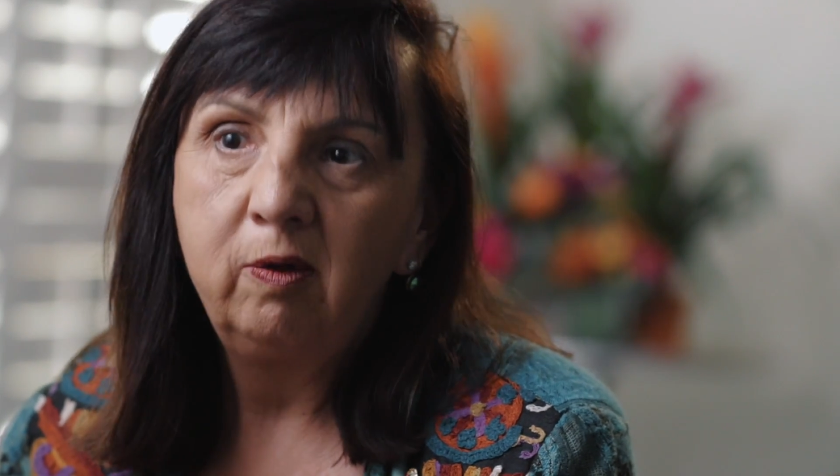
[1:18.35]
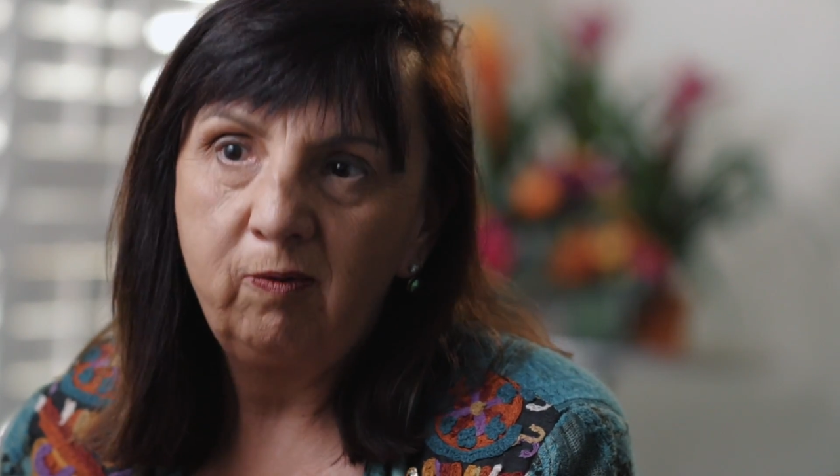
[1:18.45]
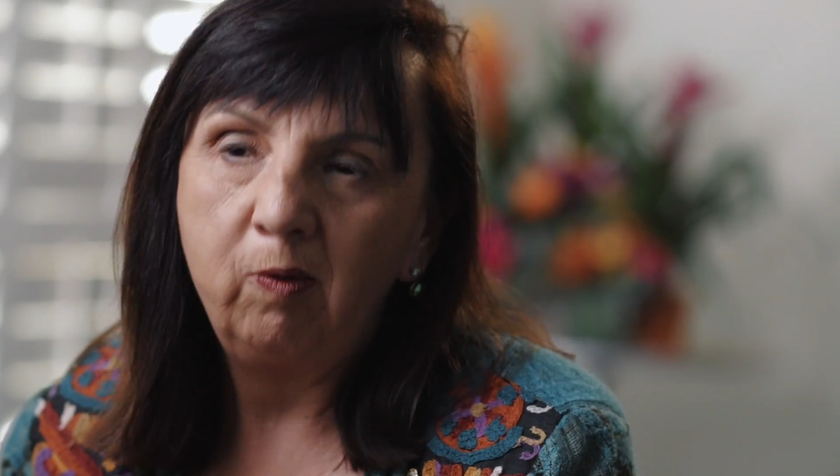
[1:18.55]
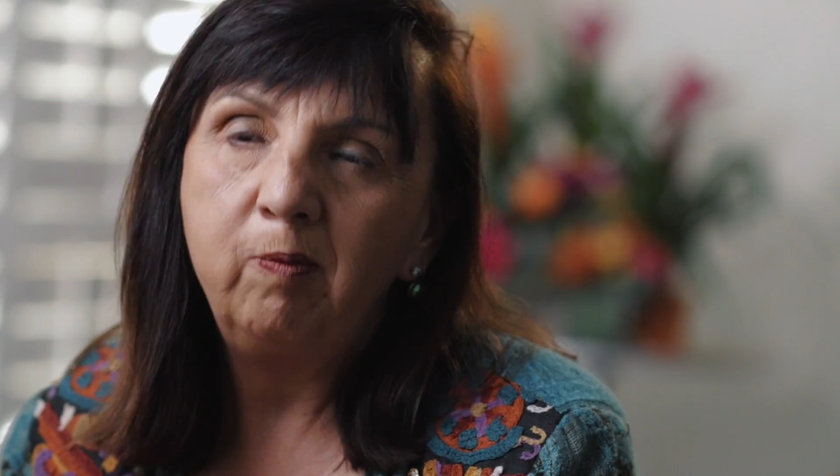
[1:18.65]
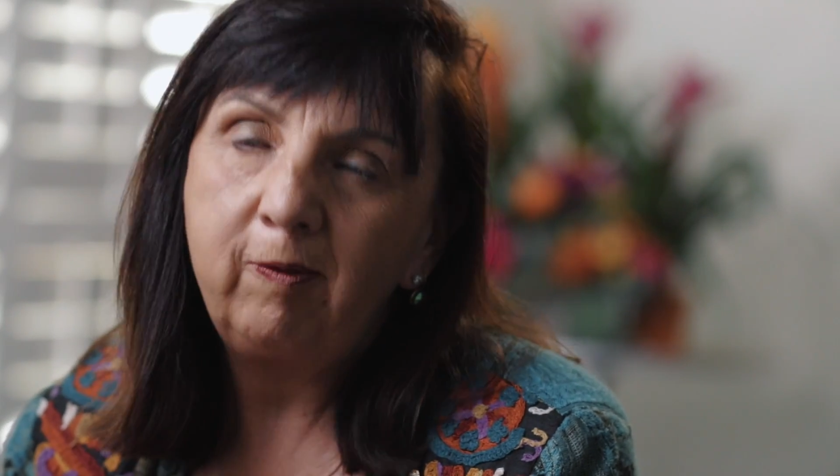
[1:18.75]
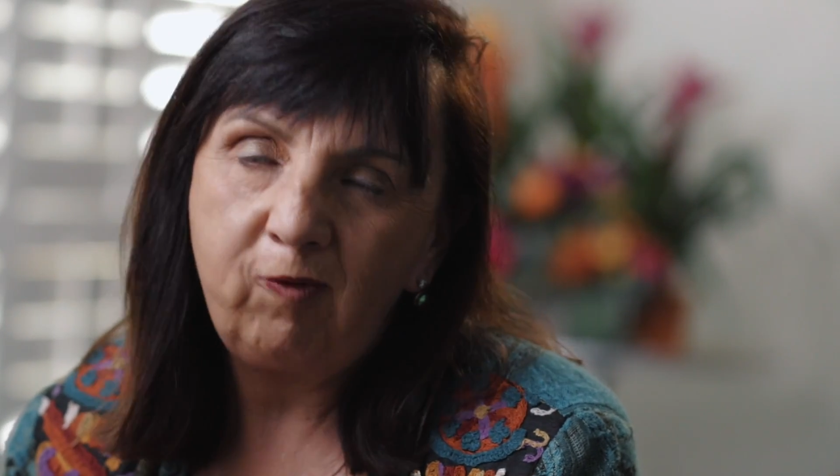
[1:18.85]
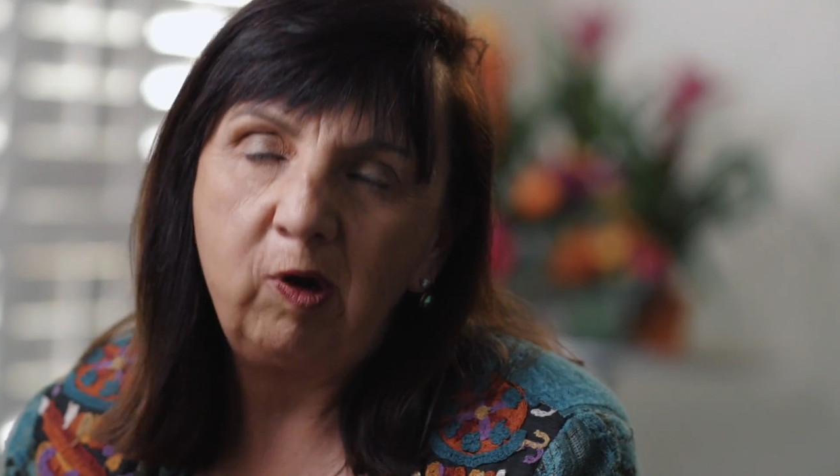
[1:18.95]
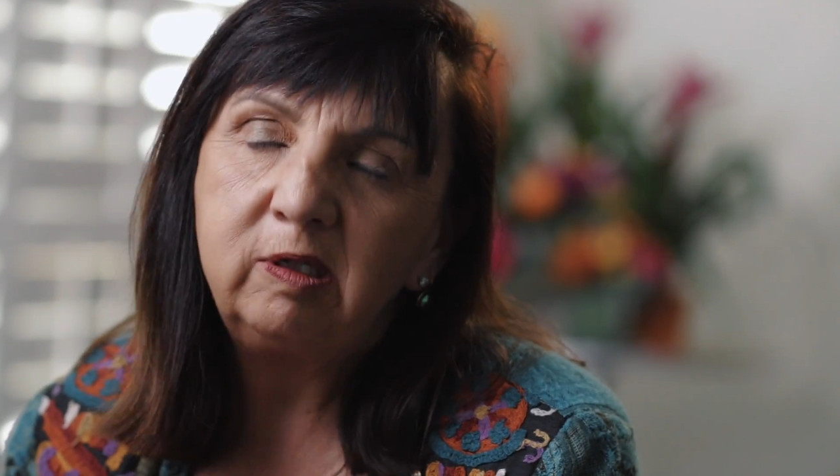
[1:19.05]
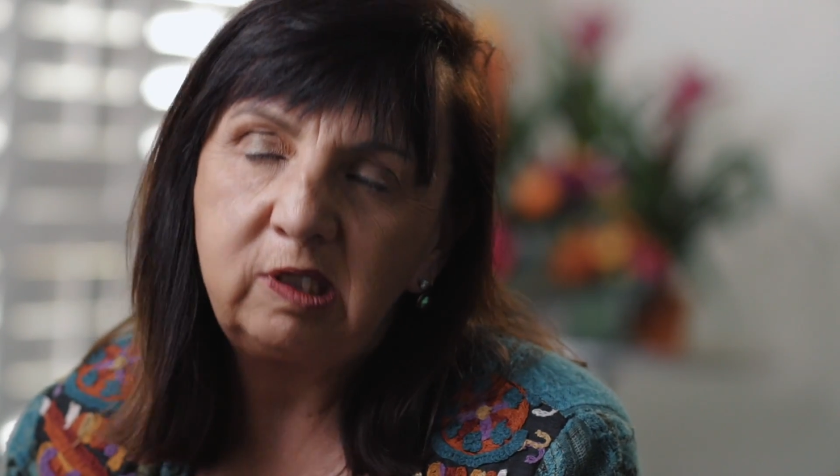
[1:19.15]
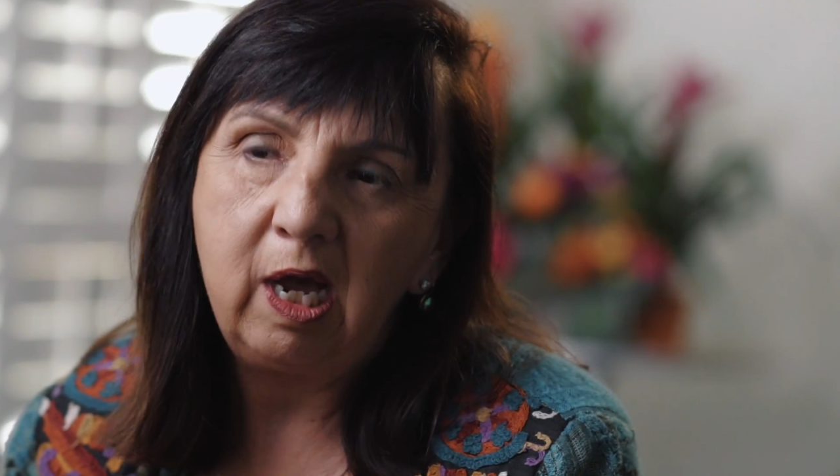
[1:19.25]
From the
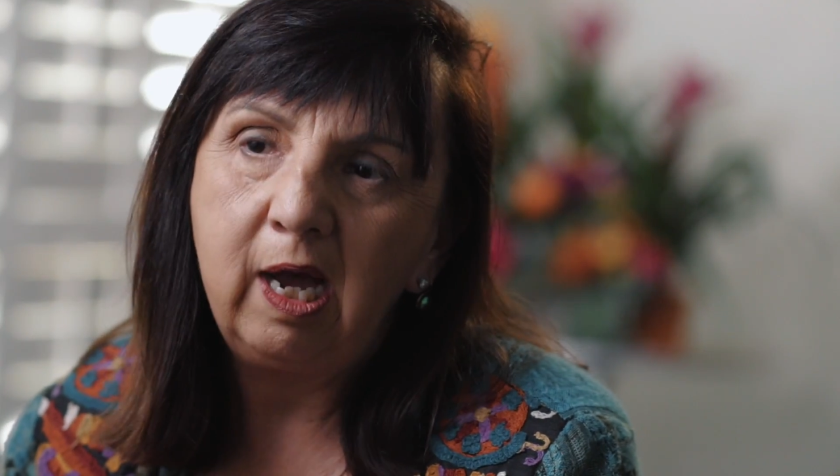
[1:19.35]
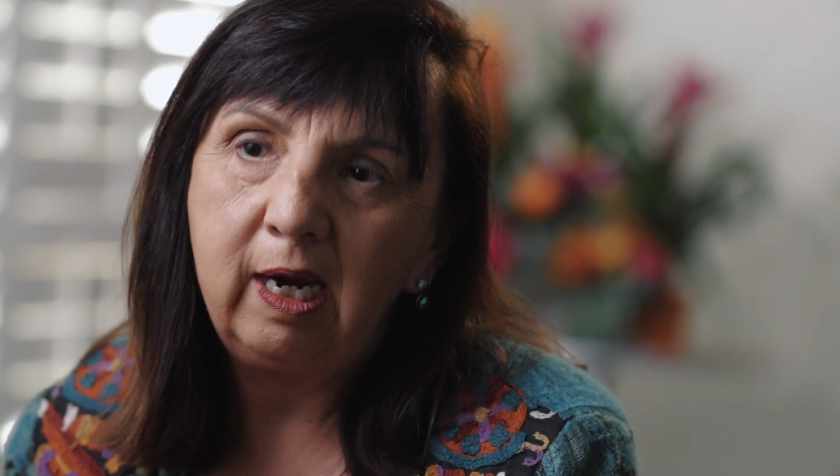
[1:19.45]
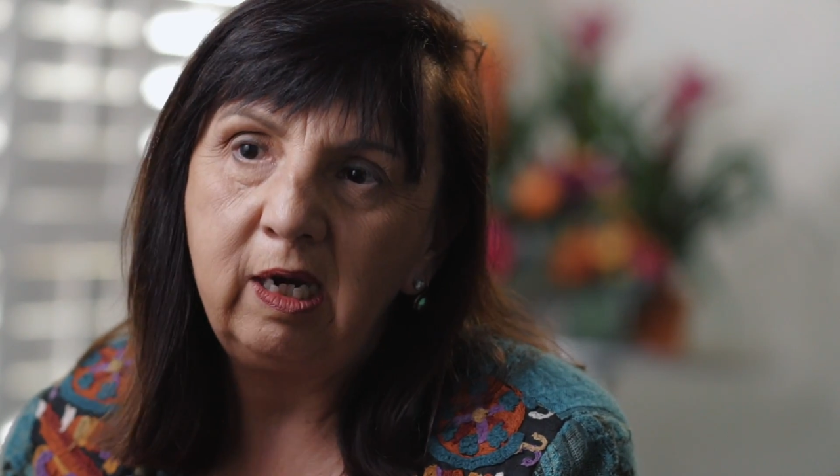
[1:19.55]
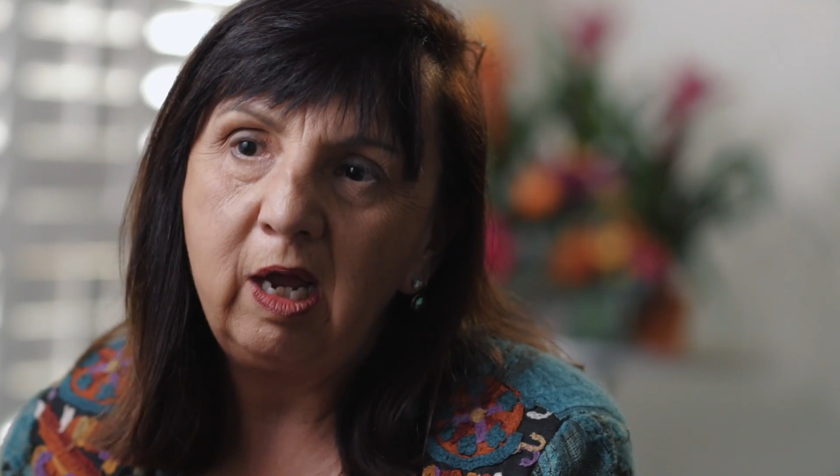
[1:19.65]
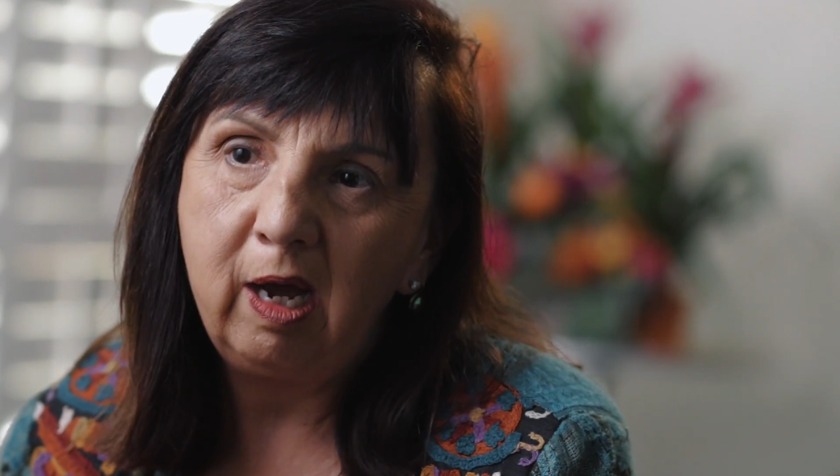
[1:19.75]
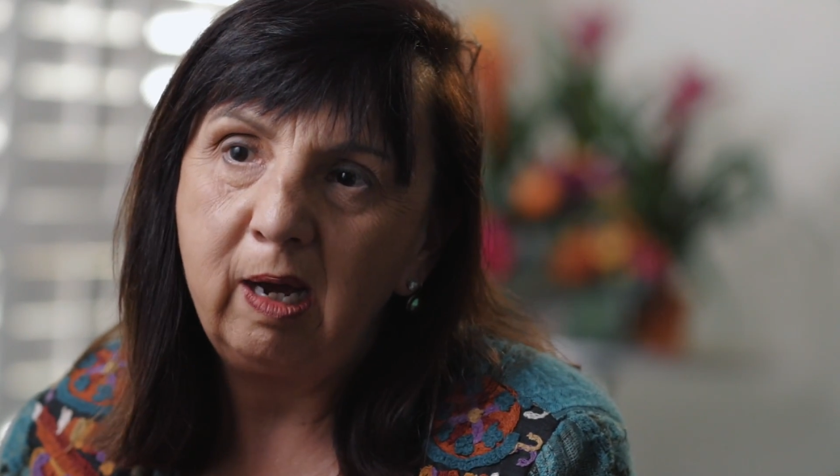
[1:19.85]
front side,